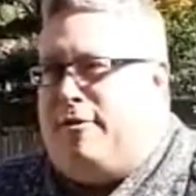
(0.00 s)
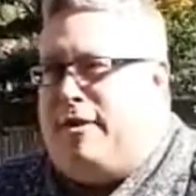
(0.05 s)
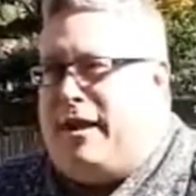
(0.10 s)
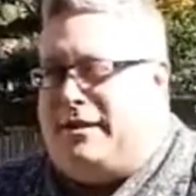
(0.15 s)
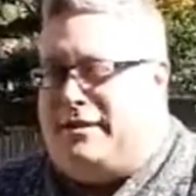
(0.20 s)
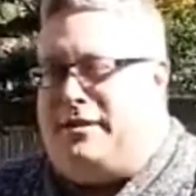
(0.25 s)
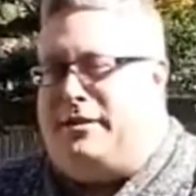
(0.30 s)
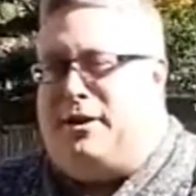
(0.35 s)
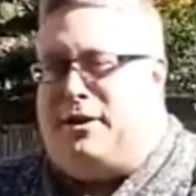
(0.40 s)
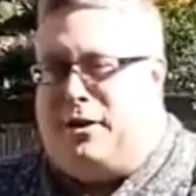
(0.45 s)

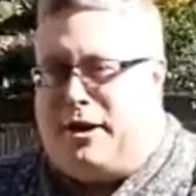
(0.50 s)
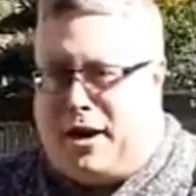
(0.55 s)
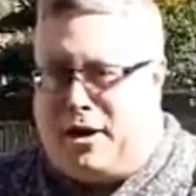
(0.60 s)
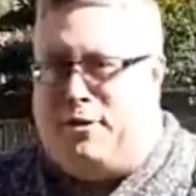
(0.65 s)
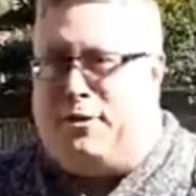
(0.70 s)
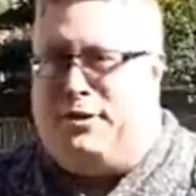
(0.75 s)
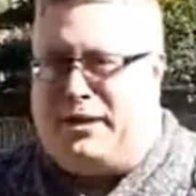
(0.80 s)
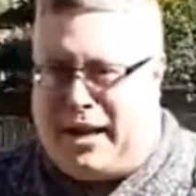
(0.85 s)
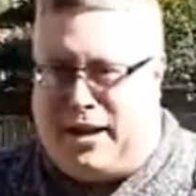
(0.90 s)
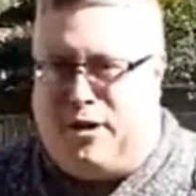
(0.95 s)
necessarily
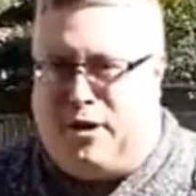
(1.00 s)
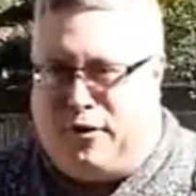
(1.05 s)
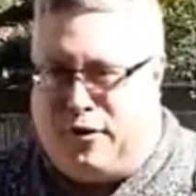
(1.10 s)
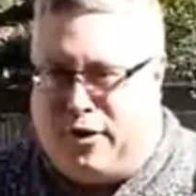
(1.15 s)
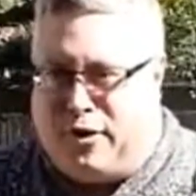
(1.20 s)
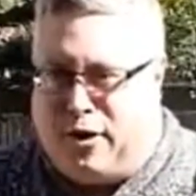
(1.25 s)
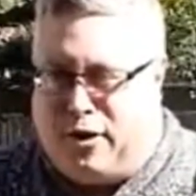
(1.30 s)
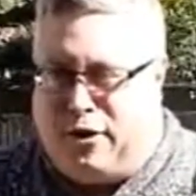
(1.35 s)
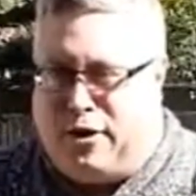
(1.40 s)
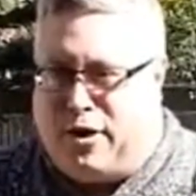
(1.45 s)
understand all
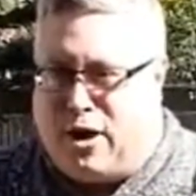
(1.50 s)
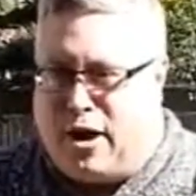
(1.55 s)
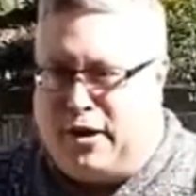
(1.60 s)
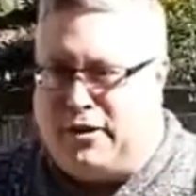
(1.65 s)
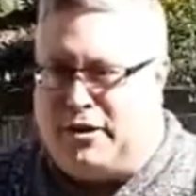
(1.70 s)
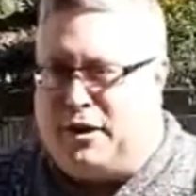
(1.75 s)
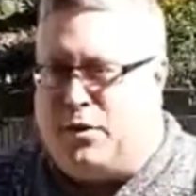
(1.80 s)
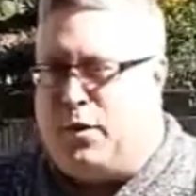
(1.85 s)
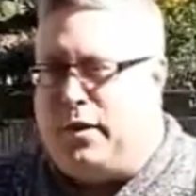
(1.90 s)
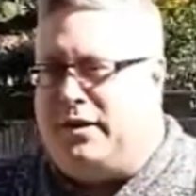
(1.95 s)
the
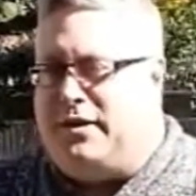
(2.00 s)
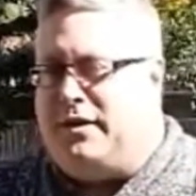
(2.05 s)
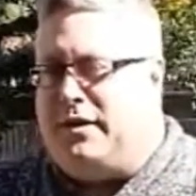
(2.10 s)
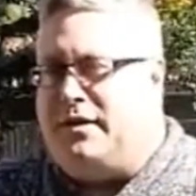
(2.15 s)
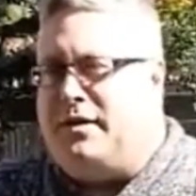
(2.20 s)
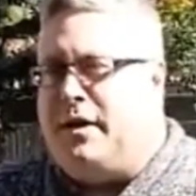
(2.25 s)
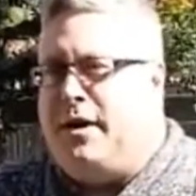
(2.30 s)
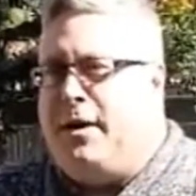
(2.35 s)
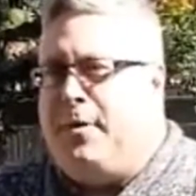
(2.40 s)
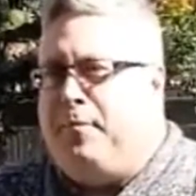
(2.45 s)

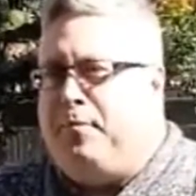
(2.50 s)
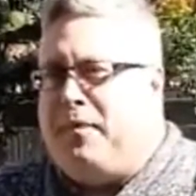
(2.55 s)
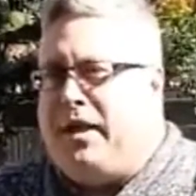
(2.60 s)
consequences.